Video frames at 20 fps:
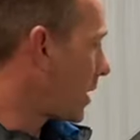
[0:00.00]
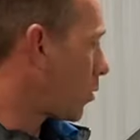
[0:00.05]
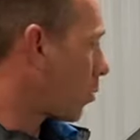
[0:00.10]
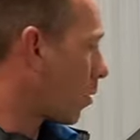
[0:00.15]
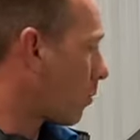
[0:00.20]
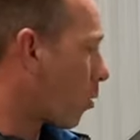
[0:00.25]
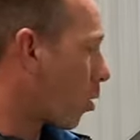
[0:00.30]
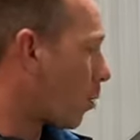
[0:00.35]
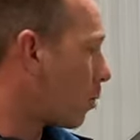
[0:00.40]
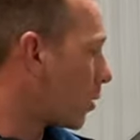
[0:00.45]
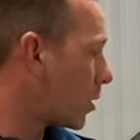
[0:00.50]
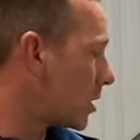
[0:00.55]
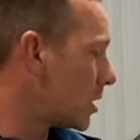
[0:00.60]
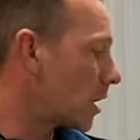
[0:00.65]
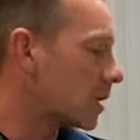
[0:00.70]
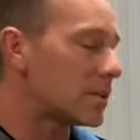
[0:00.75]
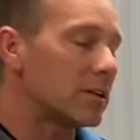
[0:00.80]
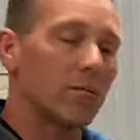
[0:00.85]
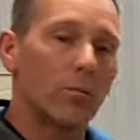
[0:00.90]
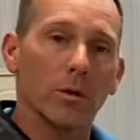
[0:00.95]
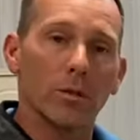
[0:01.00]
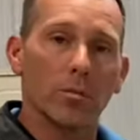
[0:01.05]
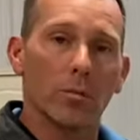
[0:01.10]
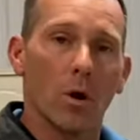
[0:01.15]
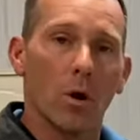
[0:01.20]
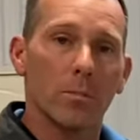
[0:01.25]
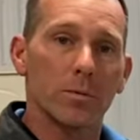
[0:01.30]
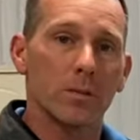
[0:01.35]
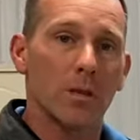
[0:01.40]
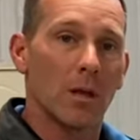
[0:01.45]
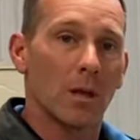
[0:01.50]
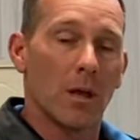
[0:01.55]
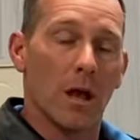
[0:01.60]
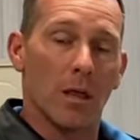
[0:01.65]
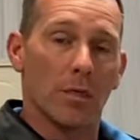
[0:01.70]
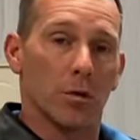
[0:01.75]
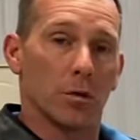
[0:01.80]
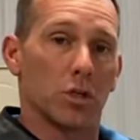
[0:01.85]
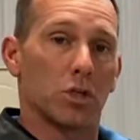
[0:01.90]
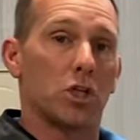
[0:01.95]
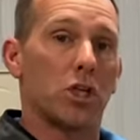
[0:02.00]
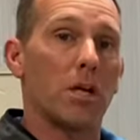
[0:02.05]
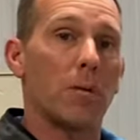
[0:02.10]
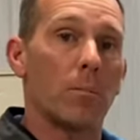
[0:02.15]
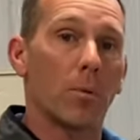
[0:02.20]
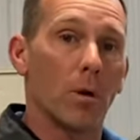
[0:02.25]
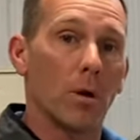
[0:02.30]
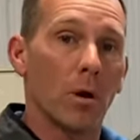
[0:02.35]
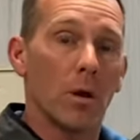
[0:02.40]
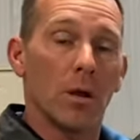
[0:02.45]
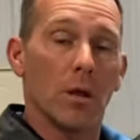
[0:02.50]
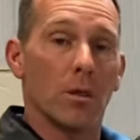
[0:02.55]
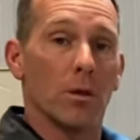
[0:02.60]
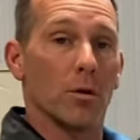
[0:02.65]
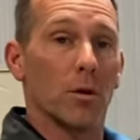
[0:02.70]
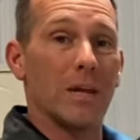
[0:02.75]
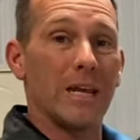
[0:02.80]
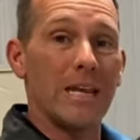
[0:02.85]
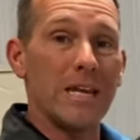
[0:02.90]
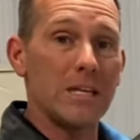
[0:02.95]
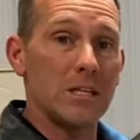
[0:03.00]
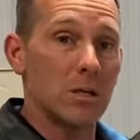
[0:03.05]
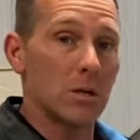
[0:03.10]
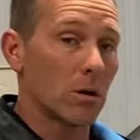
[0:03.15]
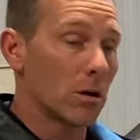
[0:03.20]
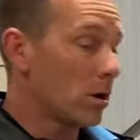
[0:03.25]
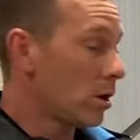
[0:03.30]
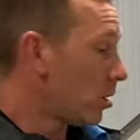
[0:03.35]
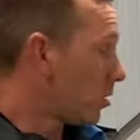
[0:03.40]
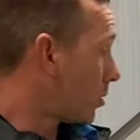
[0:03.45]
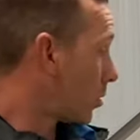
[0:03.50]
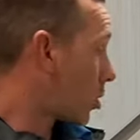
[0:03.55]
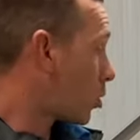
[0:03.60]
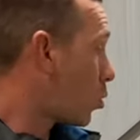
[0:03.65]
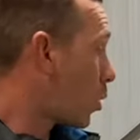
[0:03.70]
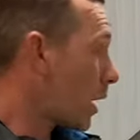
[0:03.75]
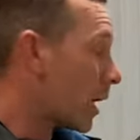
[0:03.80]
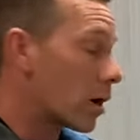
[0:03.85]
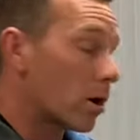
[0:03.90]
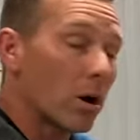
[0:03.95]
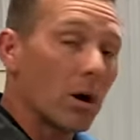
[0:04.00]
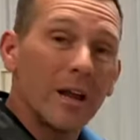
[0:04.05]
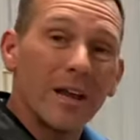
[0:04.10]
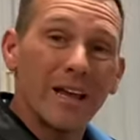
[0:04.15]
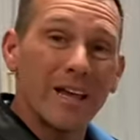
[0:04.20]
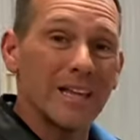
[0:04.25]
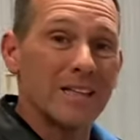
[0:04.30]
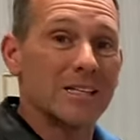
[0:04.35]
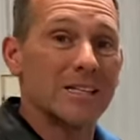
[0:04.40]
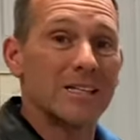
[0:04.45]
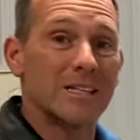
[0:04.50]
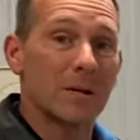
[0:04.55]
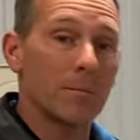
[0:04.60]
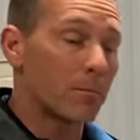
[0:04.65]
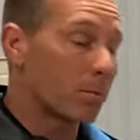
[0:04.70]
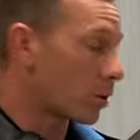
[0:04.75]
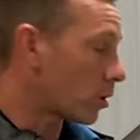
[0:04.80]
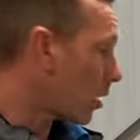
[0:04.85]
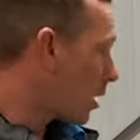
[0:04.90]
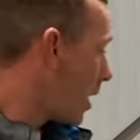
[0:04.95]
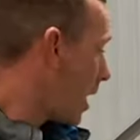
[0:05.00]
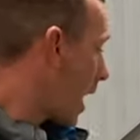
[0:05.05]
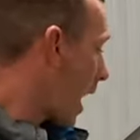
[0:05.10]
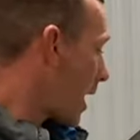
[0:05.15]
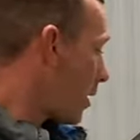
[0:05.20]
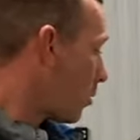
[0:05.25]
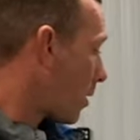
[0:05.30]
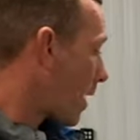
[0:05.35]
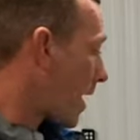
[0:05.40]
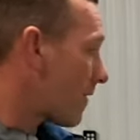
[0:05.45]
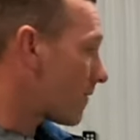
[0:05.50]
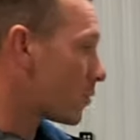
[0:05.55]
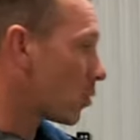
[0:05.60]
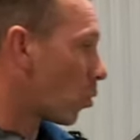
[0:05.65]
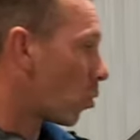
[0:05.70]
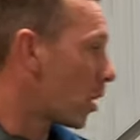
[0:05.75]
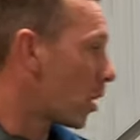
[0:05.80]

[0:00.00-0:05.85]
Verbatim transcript: we're more productive with ropes. They're cheaper, they're easier, they're quicker, it's simpler. I don't have to worry.